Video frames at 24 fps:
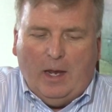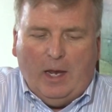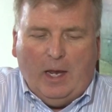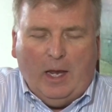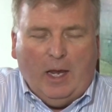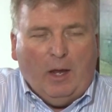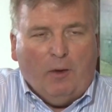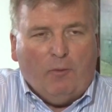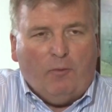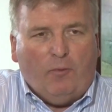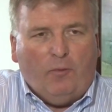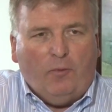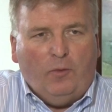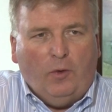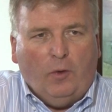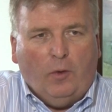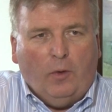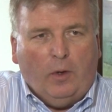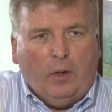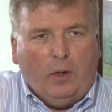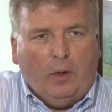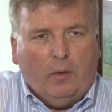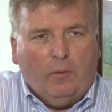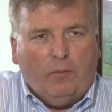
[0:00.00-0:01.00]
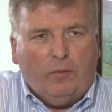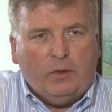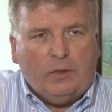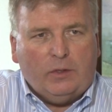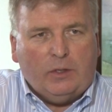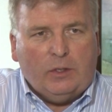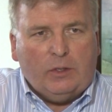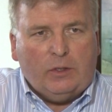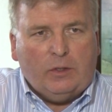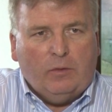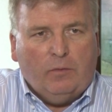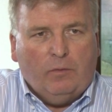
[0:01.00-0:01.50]
If during a
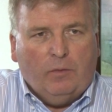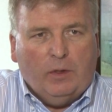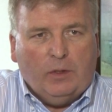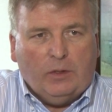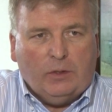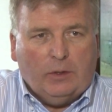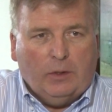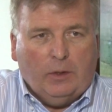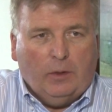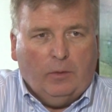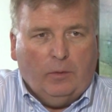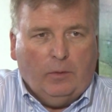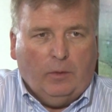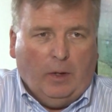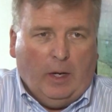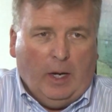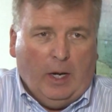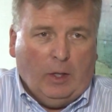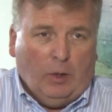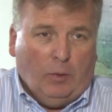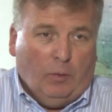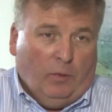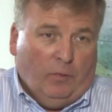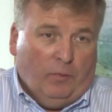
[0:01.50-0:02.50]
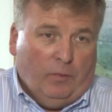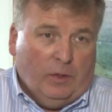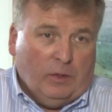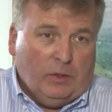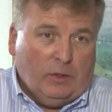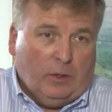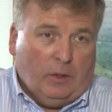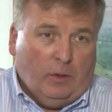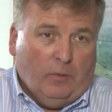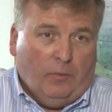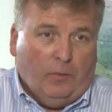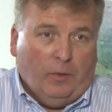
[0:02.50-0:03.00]
physician visit or an annual
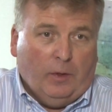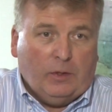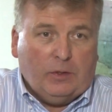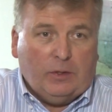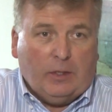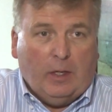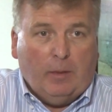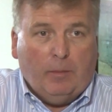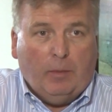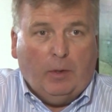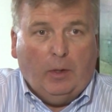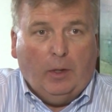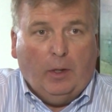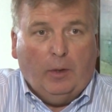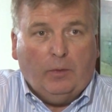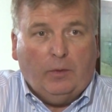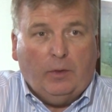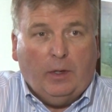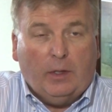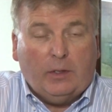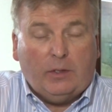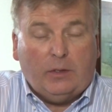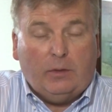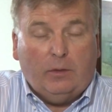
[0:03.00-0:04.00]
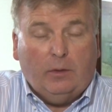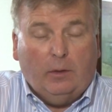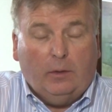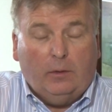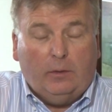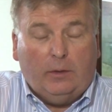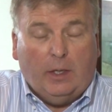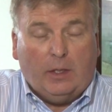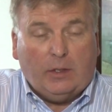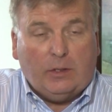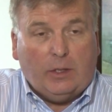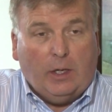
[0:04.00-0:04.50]
physical, for example, low tes
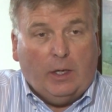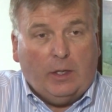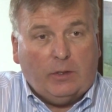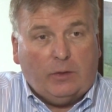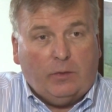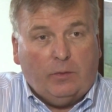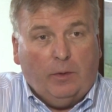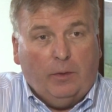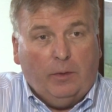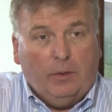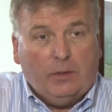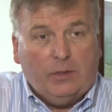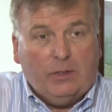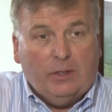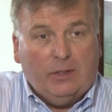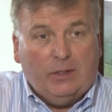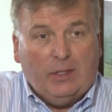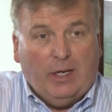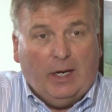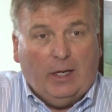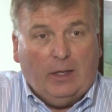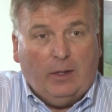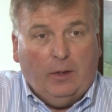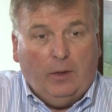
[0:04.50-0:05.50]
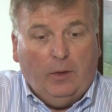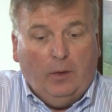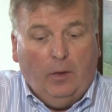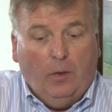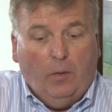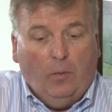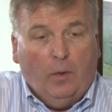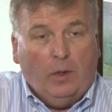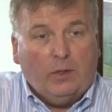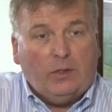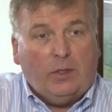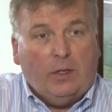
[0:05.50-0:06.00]
testosterone is detected,
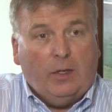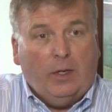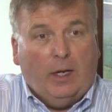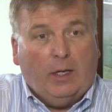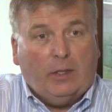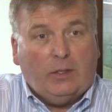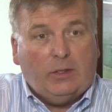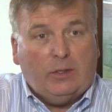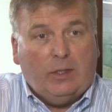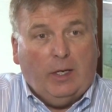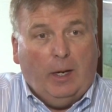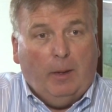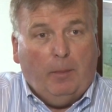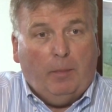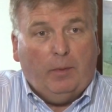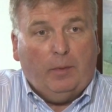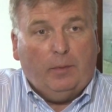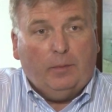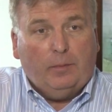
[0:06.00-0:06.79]
what's the next step?